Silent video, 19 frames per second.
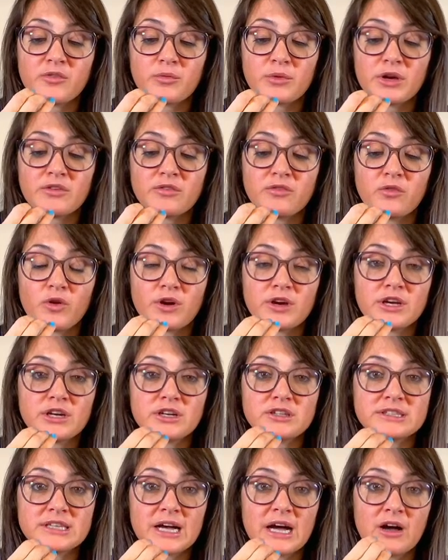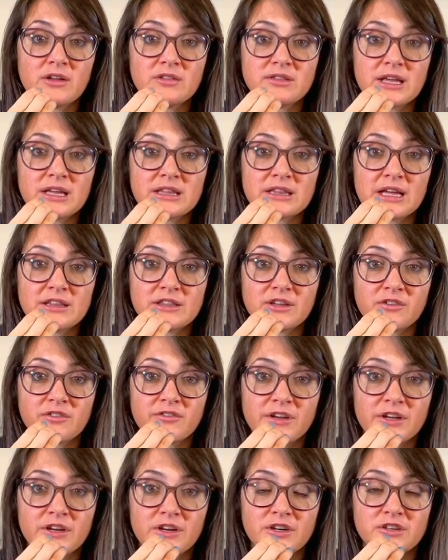3-4 years out, they let their
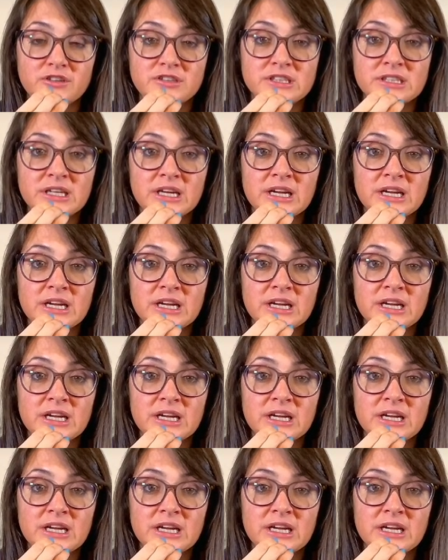fingers